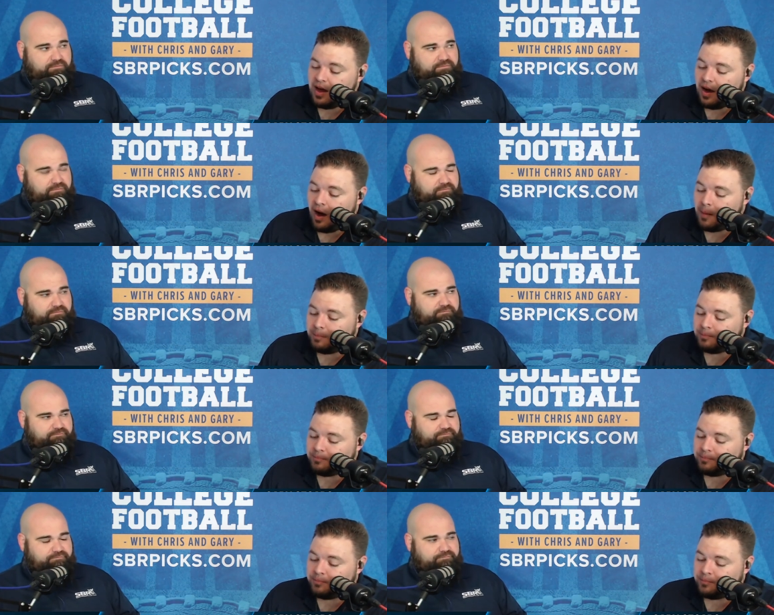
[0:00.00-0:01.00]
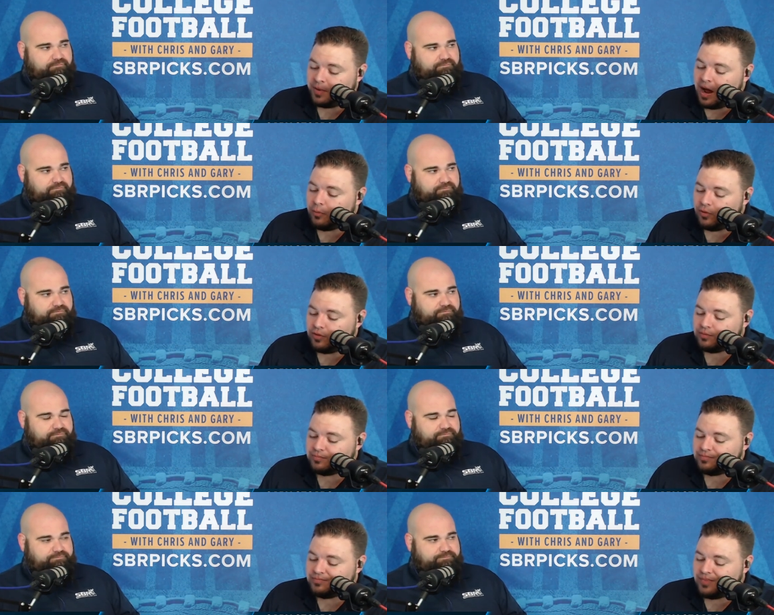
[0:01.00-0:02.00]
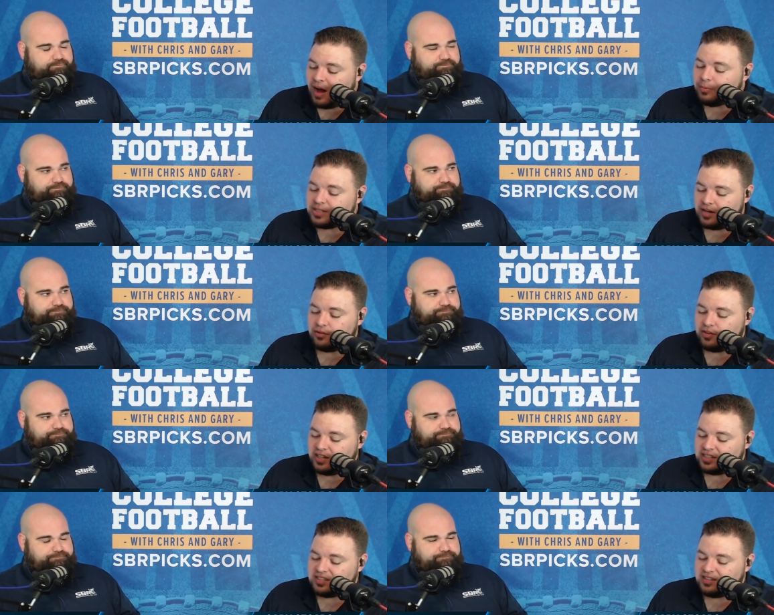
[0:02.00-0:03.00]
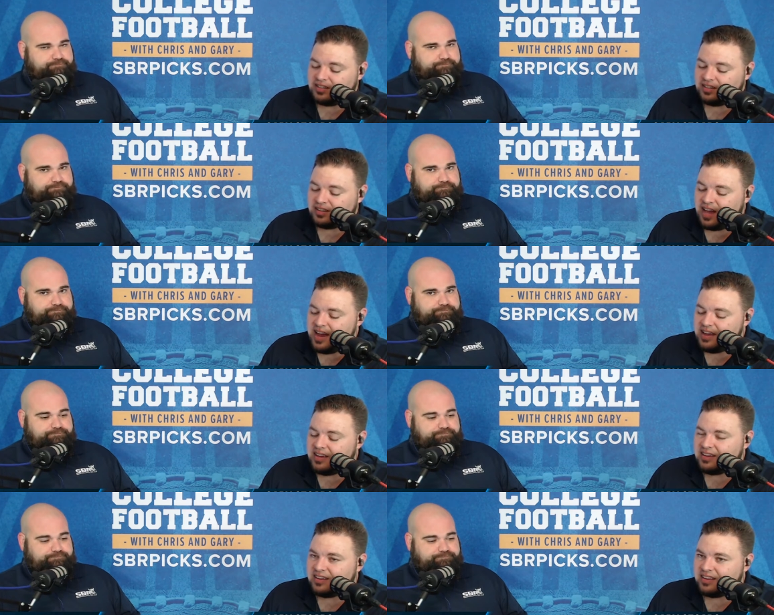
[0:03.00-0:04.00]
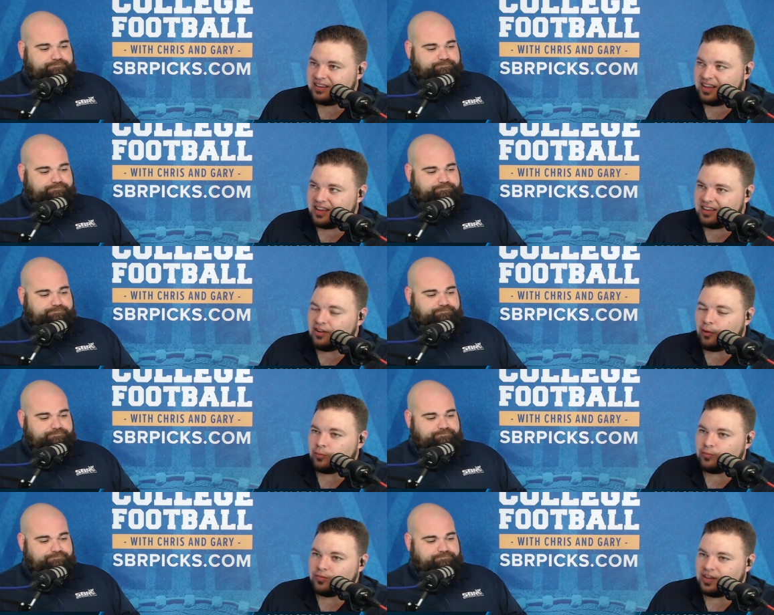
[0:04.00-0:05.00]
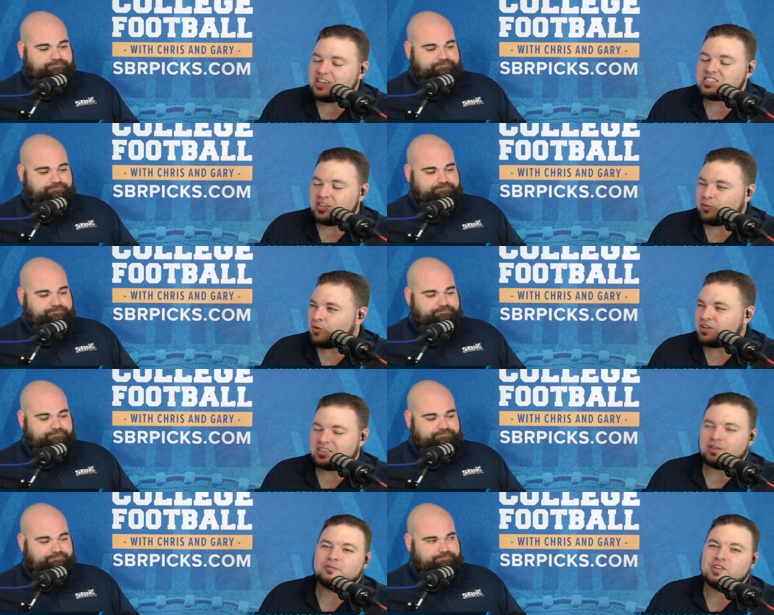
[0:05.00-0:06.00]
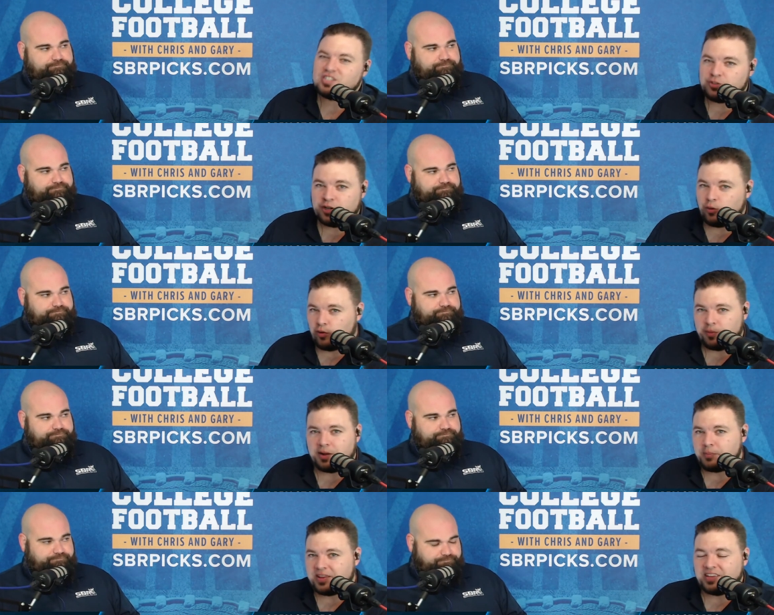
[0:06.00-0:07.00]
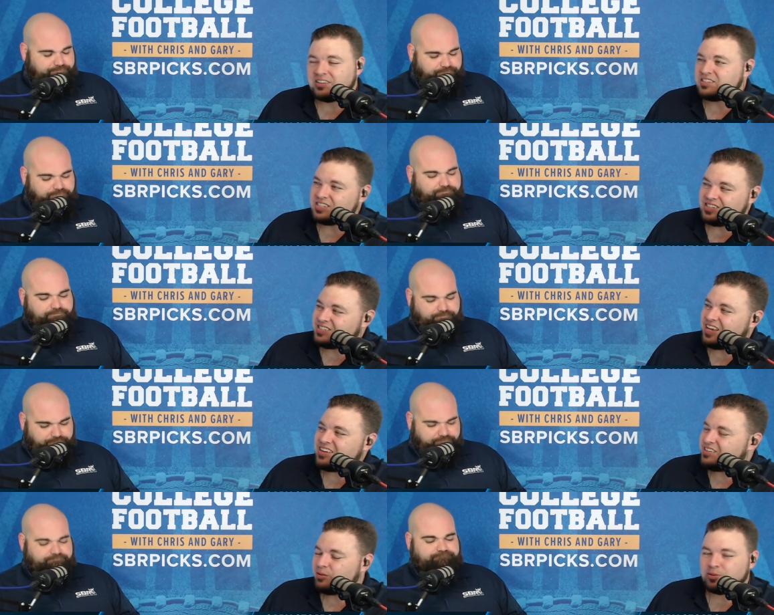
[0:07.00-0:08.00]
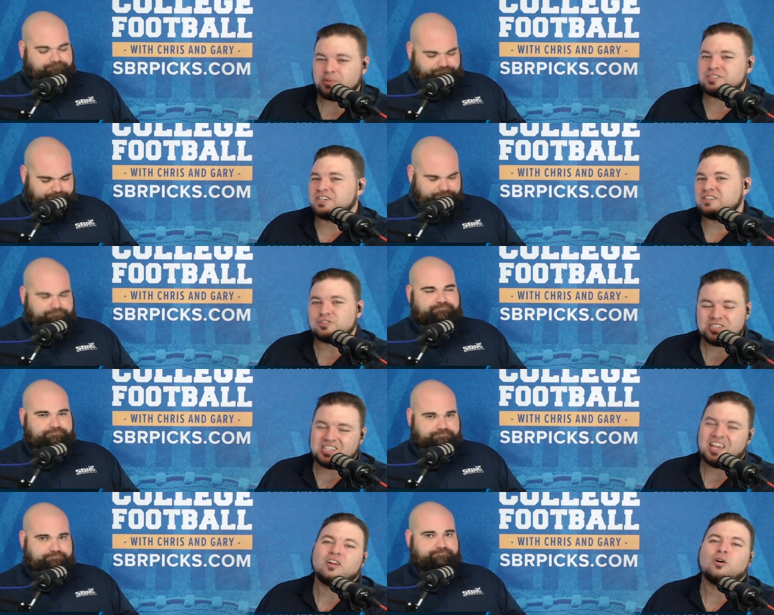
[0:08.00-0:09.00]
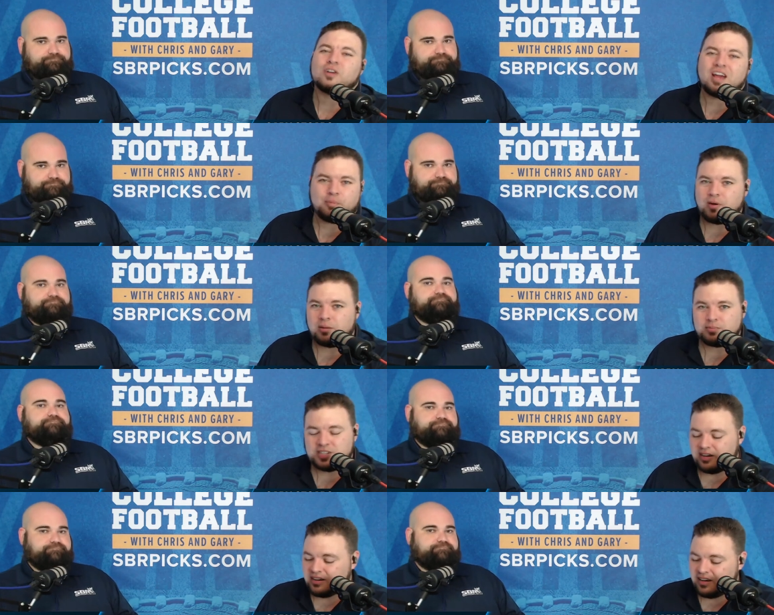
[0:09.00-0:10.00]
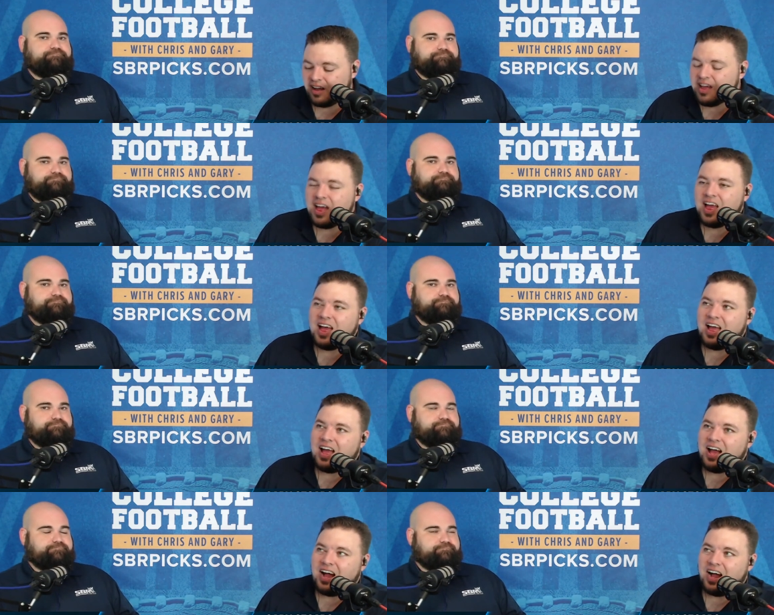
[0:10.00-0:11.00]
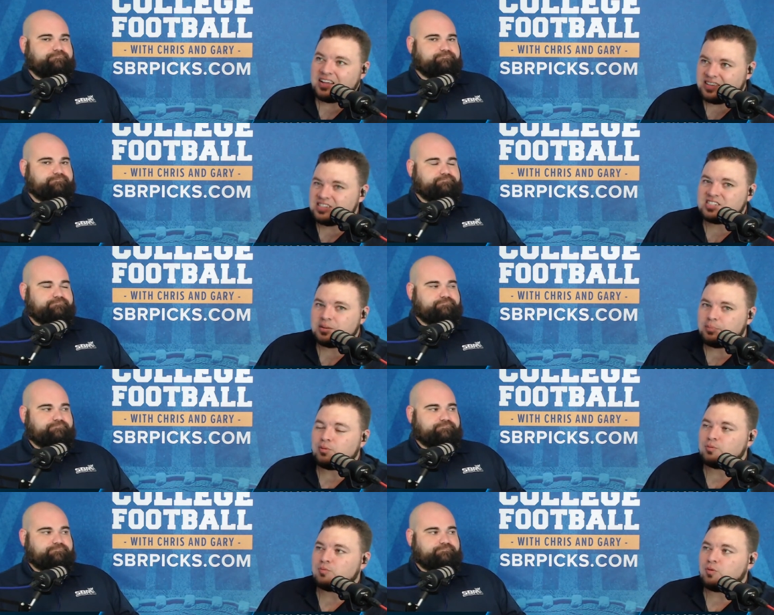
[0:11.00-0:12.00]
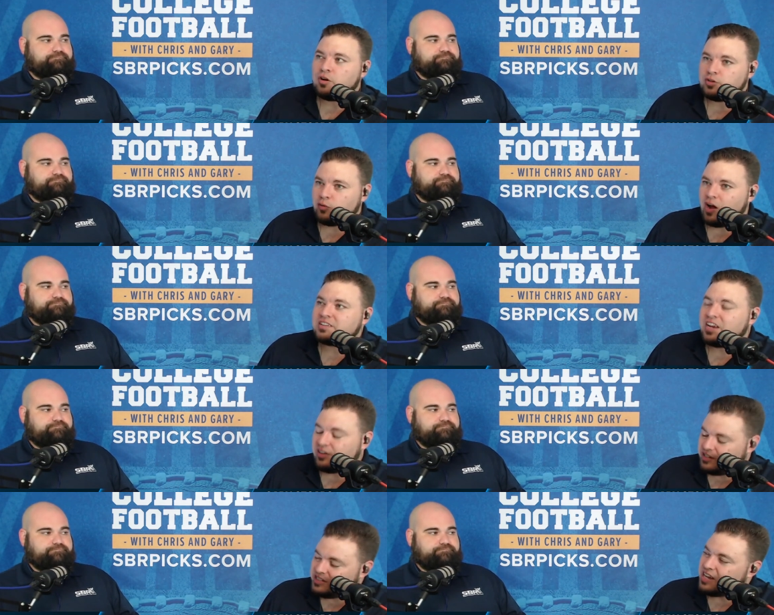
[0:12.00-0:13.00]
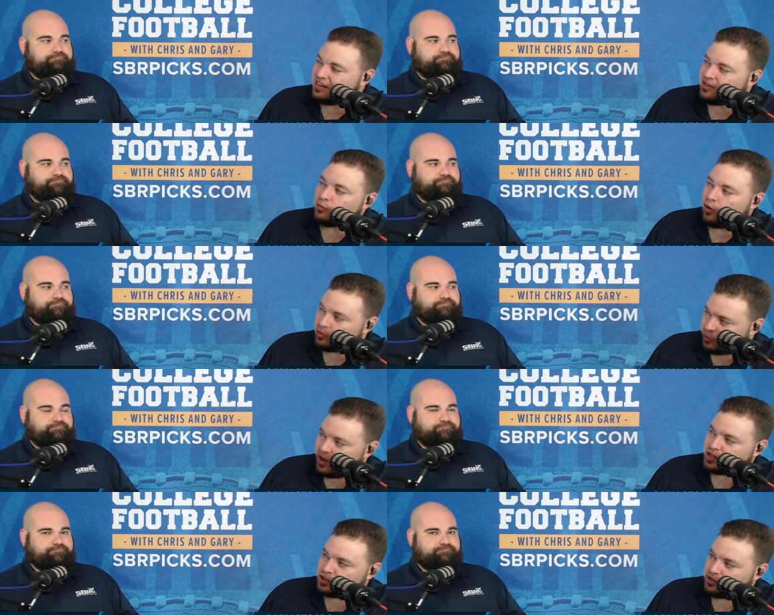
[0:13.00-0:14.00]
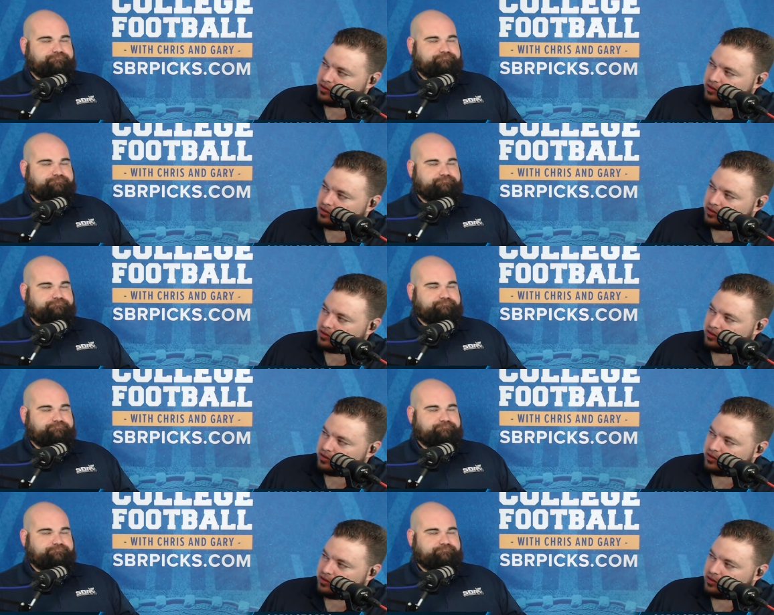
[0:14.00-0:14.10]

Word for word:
Speaker 1: Um, but I will I will tell you this. They, you know, yes, they were on like their fifth string quarterback by the end of the season. They had to deal with a bunch of injuries. They had all kind of problems, da da da da. I think Temple under Rod Carey is headed in the wrong direction.